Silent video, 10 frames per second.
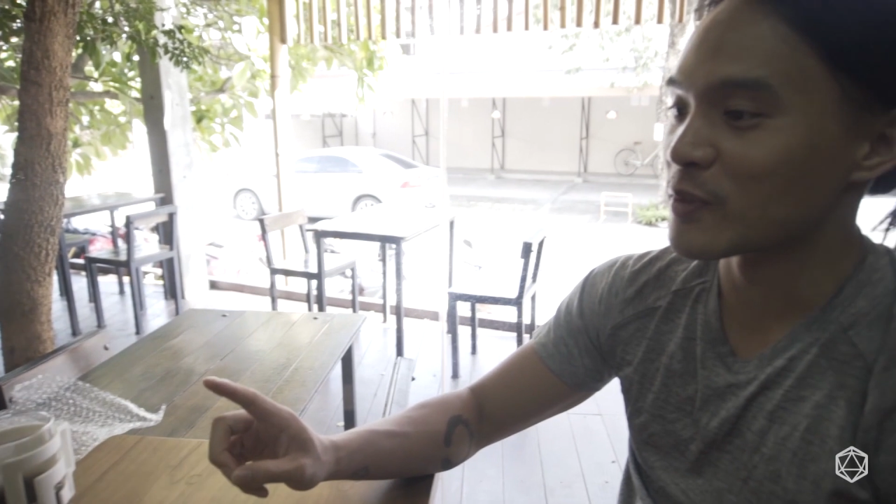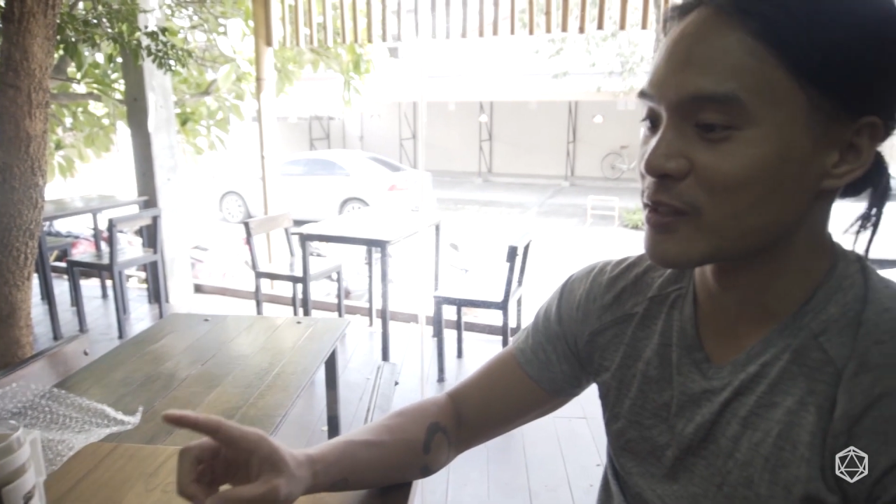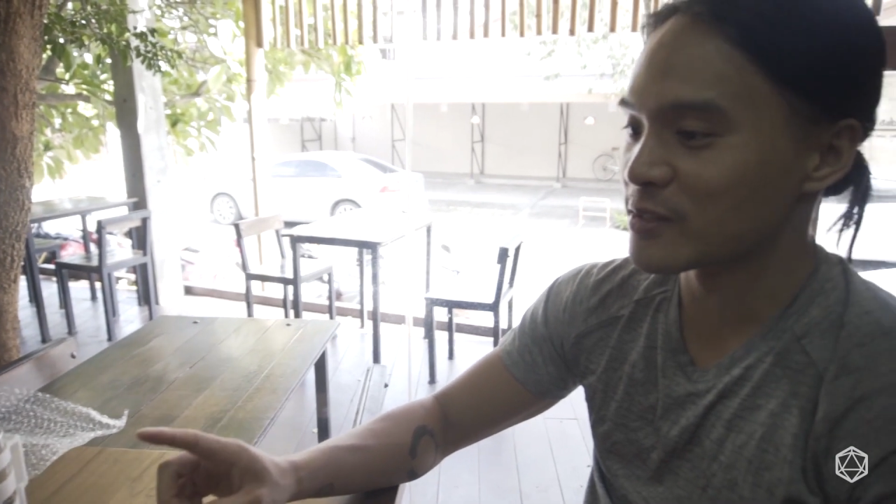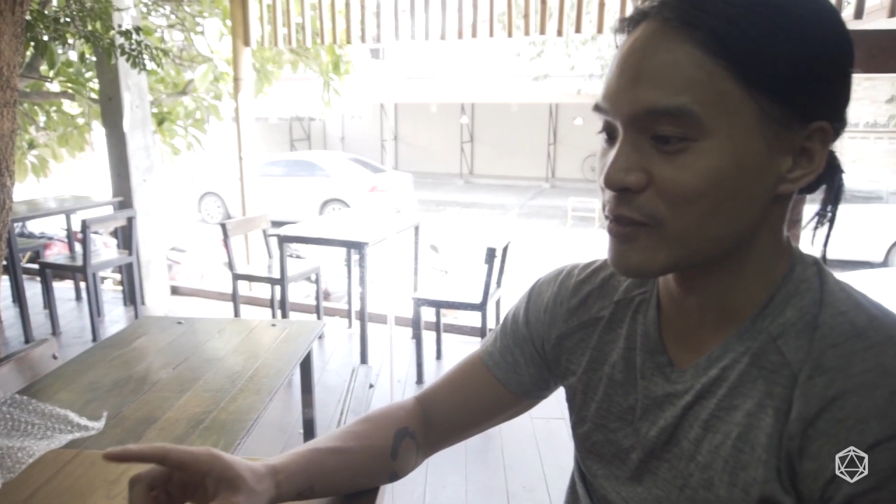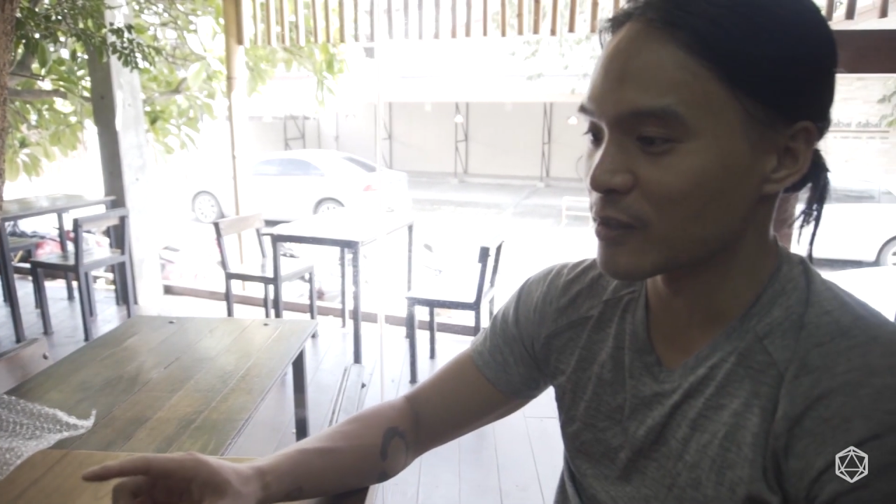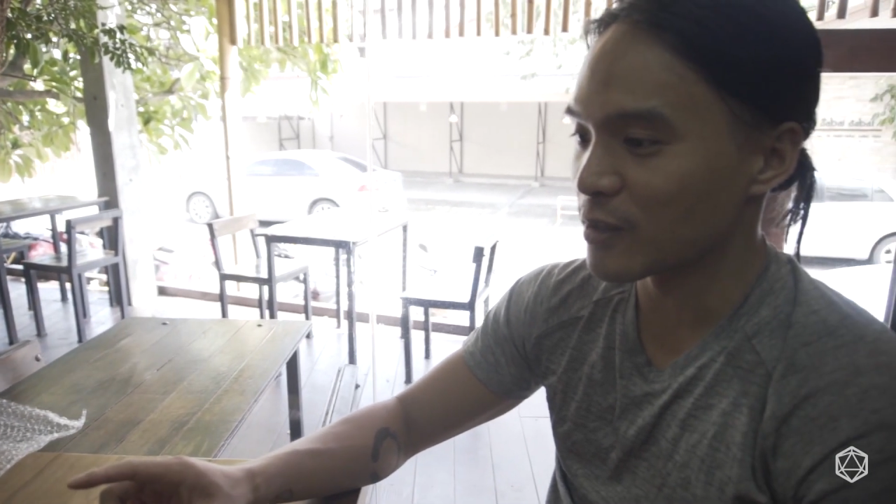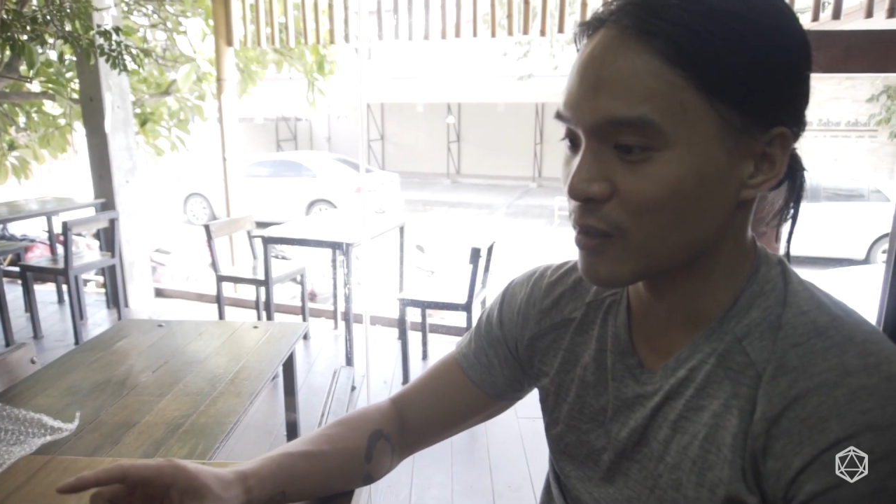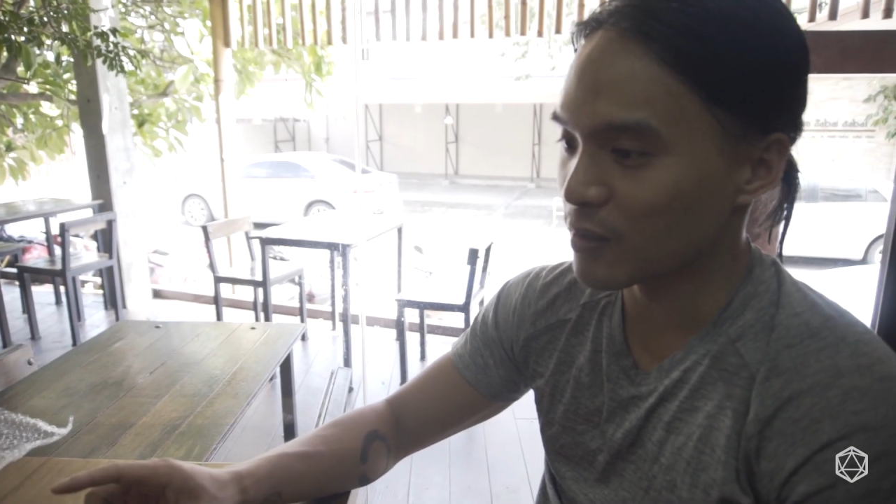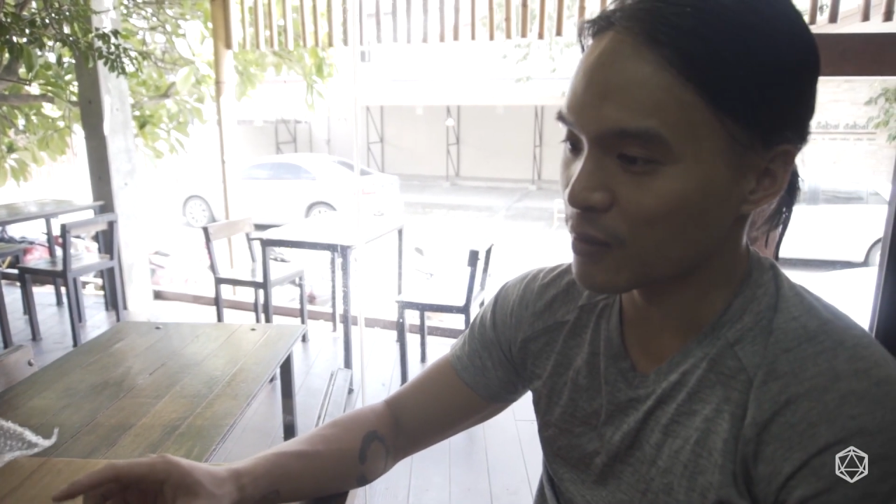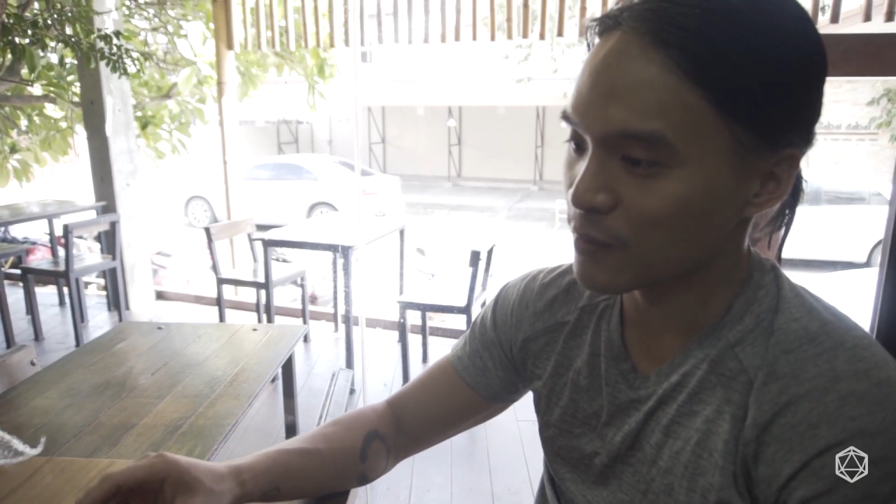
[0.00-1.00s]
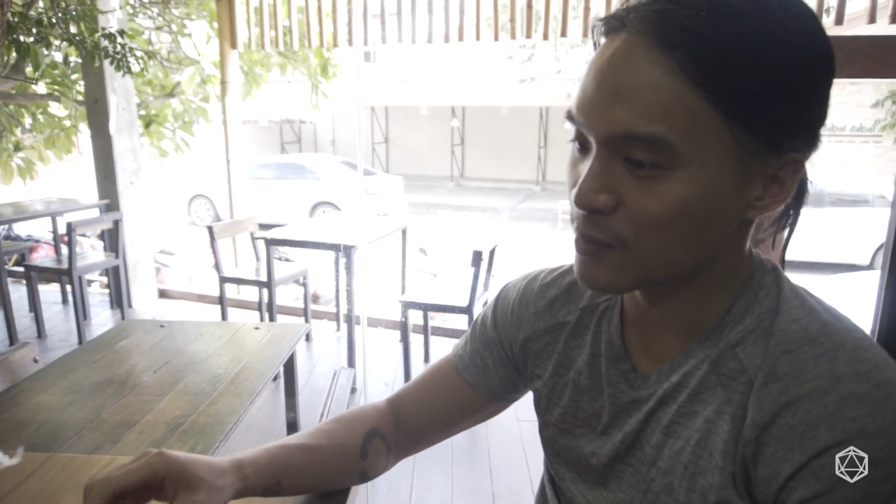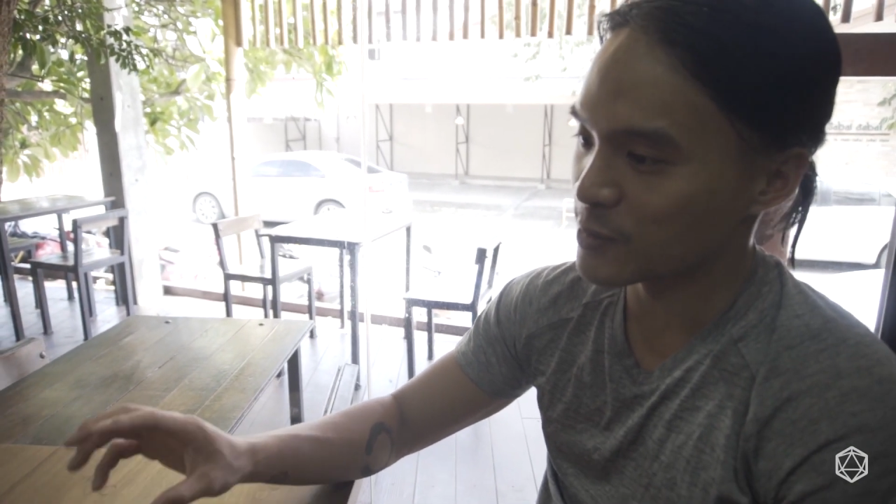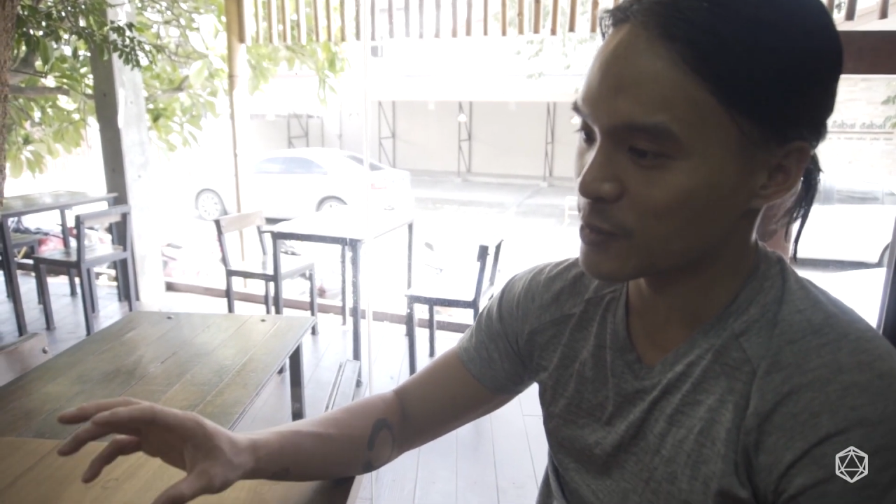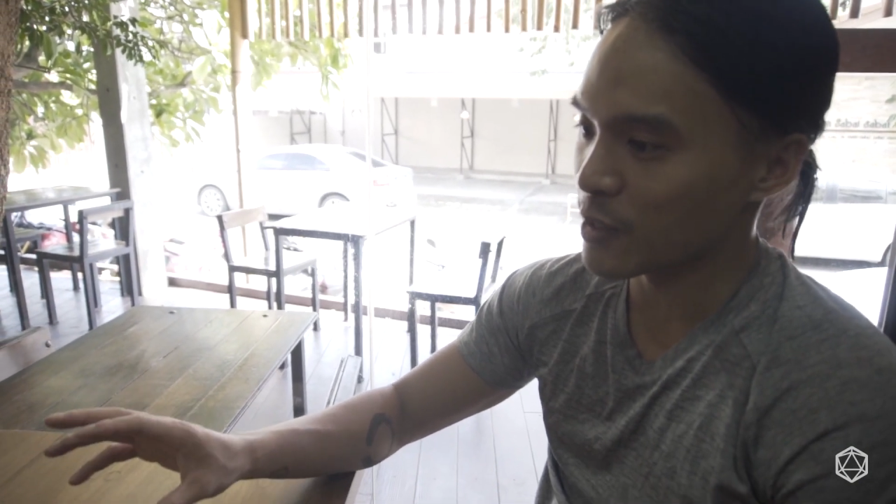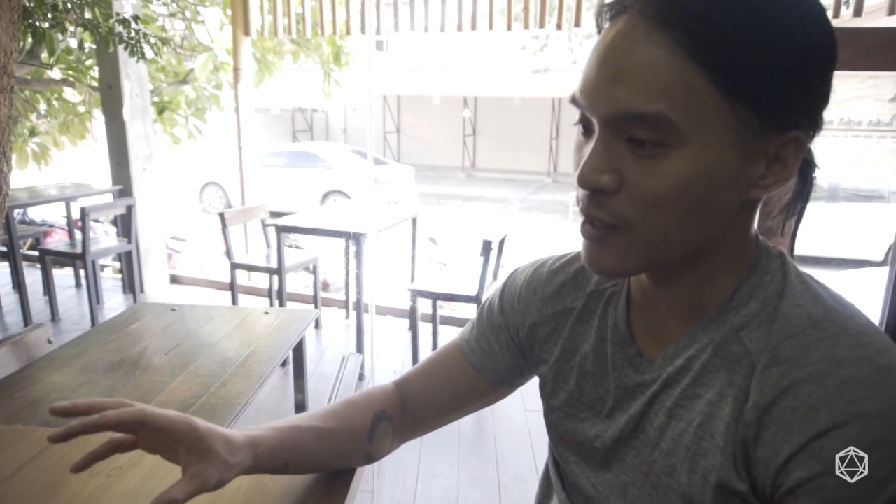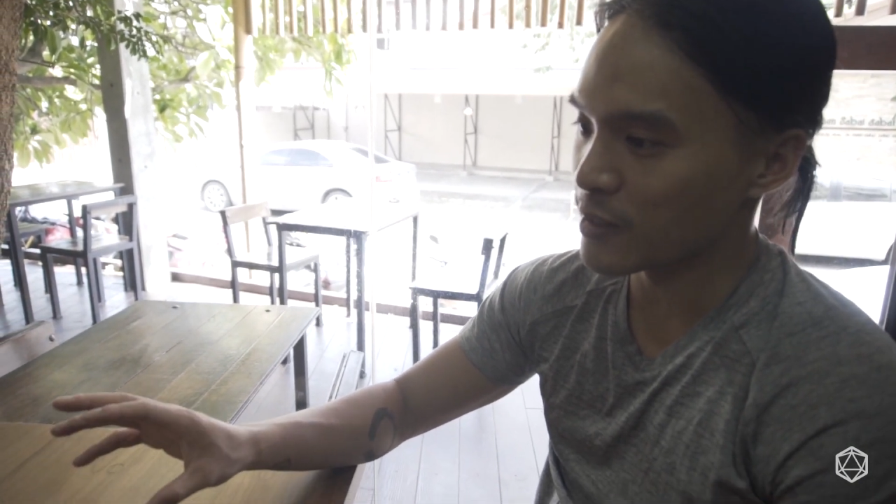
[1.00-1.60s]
this this design,